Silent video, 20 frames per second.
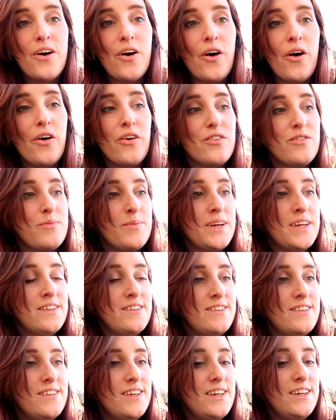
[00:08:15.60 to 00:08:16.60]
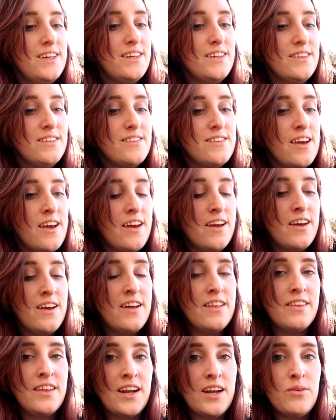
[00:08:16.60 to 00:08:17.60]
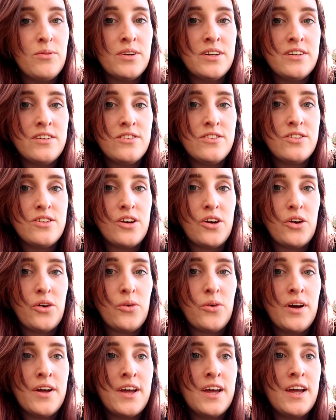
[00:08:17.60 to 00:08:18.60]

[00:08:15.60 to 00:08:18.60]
all of my seeds that I wanted to sow,